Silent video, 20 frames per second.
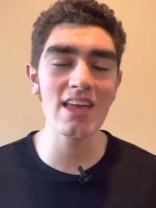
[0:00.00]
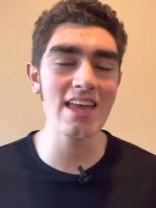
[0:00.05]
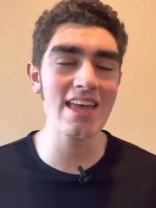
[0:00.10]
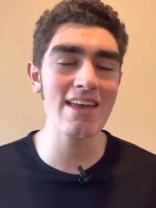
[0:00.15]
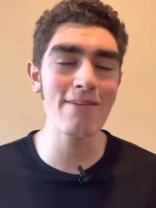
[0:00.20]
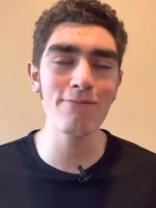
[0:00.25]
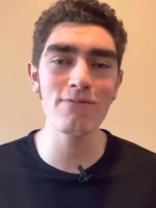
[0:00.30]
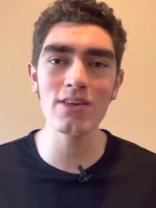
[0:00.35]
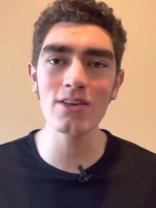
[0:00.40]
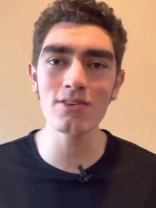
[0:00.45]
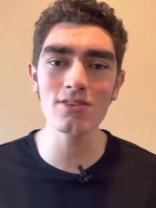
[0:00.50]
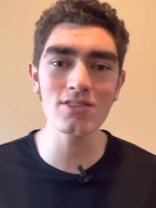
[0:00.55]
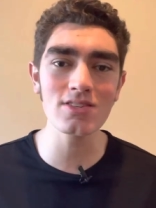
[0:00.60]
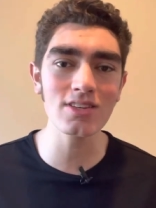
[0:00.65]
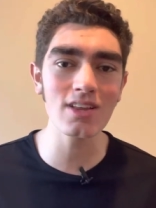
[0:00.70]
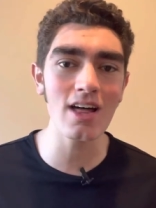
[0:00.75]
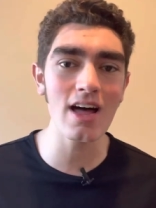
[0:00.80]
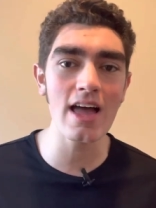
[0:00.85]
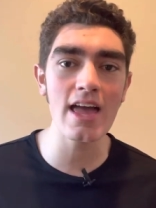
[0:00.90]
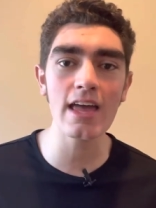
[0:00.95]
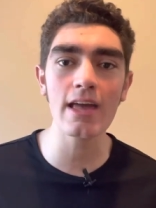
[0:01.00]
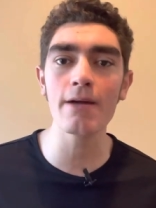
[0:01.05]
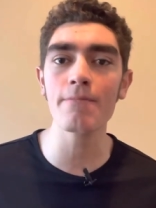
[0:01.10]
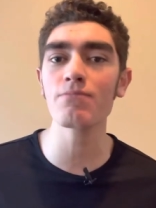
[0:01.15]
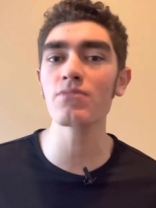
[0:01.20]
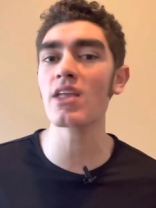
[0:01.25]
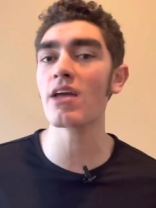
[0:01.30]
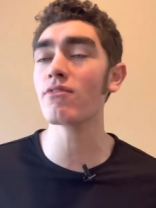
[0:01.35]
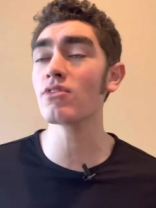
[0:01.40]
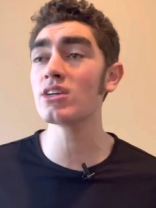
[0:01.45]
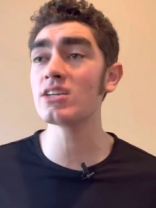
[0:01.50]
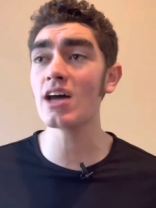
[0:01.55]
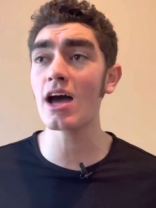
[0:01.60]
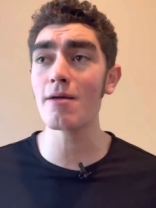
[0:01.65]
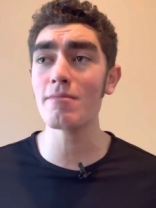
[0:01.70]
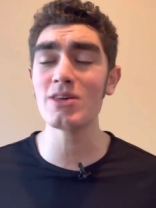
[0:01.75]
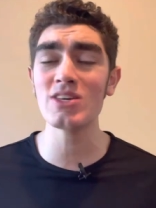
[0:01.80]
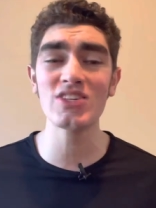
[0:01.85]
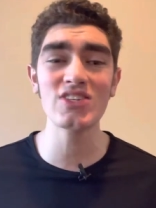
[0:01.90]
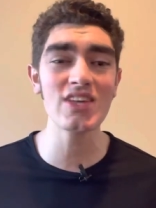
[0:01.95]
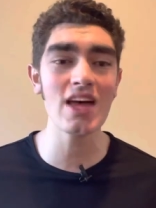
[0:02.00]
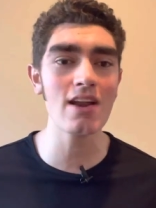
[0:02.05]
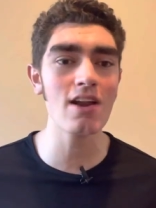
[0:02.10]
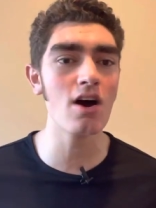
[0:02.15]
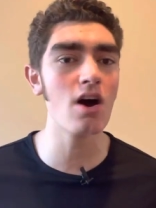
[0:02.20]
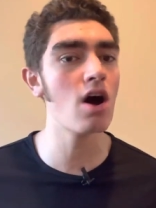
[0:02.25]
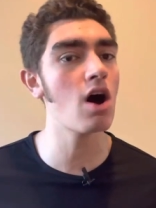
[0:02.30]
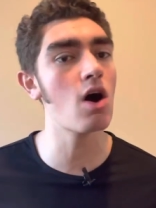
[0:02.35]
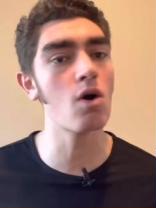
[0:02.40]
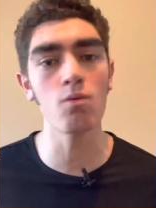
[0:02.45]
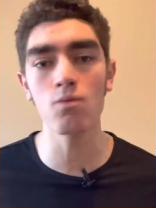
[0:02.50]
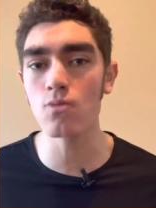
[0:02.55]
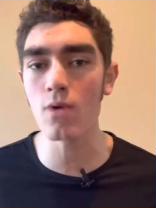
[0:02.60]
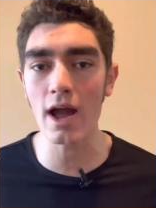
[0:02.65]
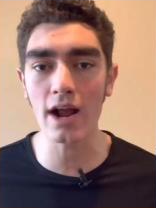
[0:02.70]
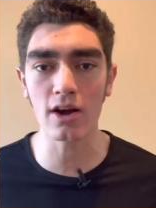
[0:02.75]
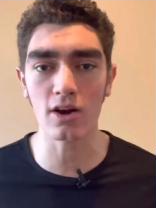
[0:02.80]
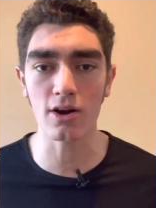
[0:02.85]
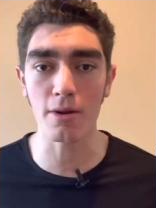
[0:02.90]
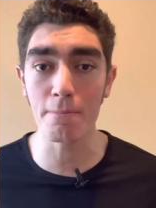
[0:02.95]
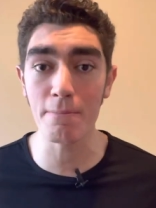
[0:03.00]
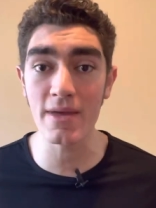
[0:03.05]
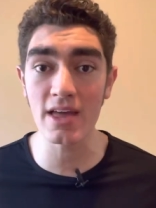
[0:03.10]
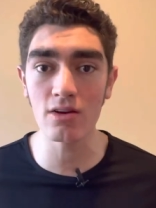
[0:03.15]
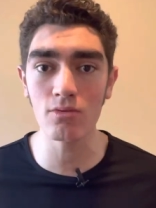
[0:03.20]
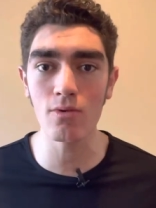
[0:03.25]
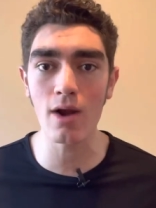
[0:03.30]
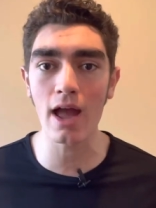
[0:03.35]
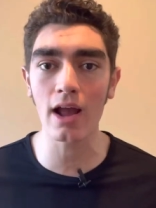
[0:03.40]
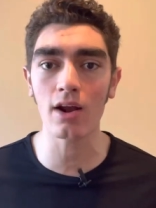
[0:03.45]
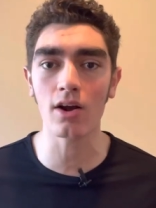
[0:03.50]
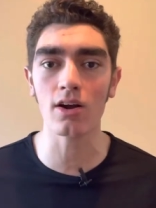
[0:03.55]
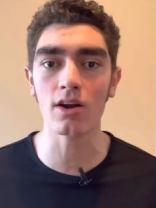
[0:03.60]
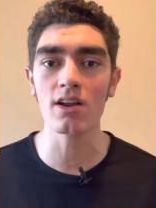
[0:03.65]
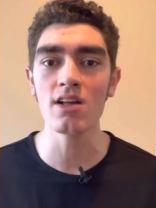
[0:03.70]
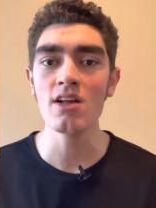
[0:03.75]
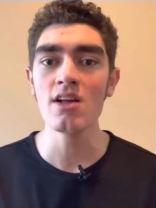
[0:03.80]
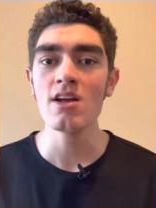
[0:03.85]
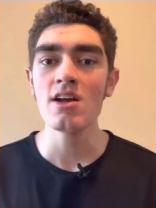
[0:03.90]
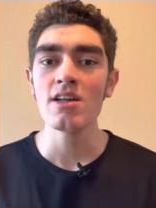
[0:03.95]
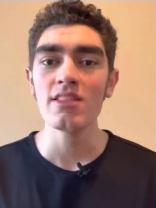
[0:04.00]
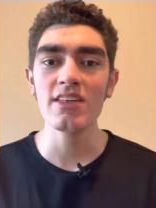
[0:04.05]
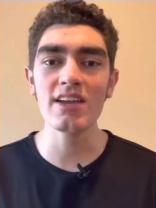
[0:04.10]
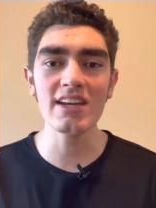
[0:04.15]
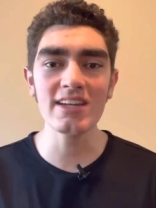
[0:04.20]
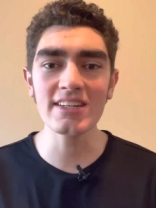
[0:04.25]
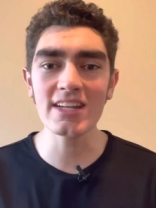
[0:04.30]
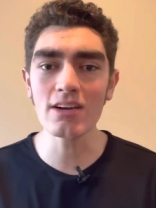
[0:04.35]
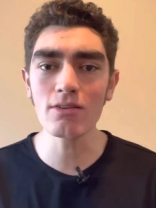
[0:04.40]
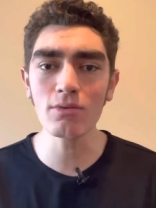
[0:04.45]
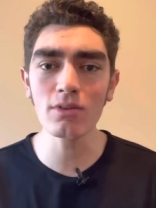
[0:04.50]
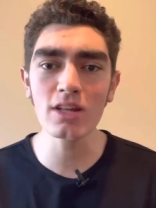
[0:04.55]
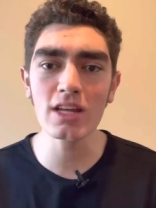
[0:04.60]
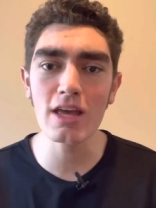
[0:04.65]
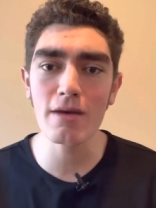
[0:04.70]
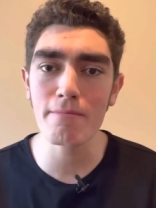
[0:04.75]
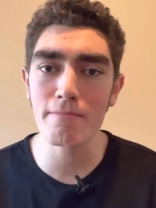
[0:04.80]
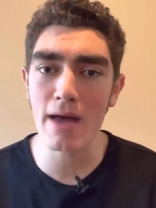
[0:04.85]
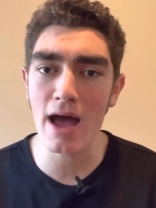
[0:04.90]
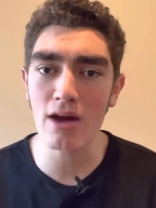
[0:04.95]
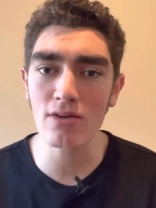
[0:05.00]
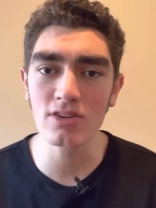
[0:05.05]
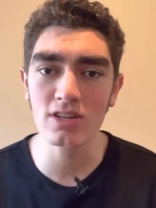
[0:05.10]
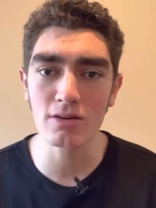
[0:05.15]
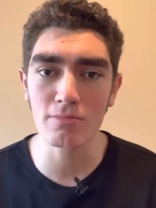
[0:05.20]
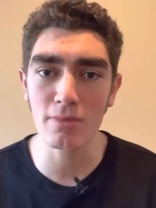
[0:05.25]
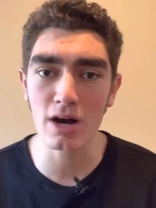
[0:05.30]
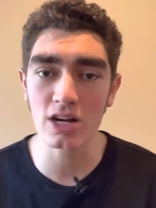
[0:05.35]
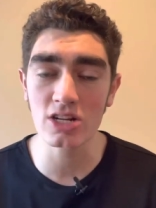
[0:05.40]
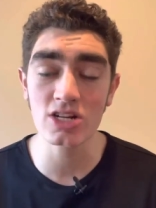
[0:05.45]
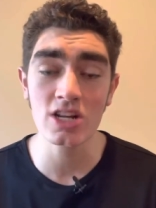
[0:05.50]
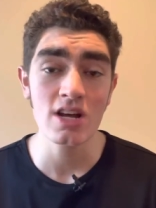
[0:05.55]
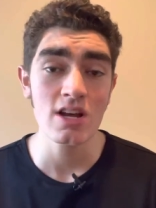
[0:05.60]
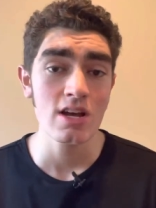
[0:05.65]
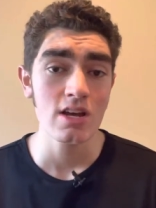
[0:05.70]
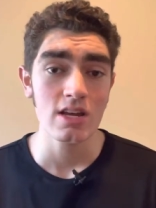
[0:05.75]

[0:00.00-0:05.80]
it feels like every time he set a record, a big record, that it didn't really amount to much.